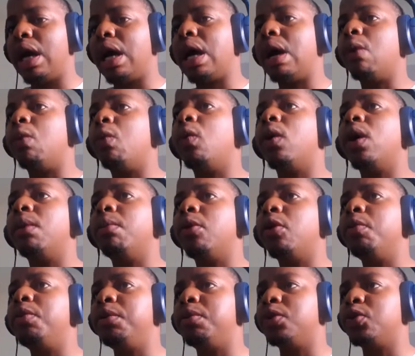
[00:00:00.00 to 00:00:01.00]
I want
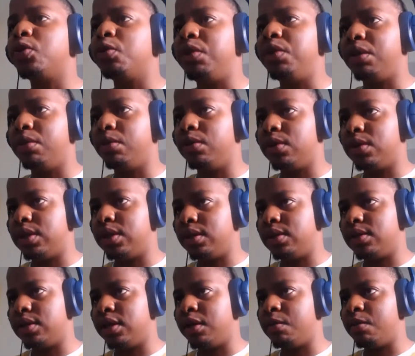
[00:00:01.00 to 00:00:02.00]
more people to be able to say the
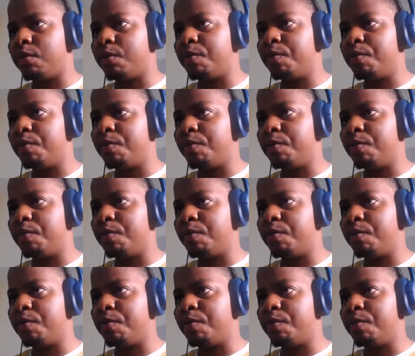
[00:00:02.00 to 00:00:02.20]
same.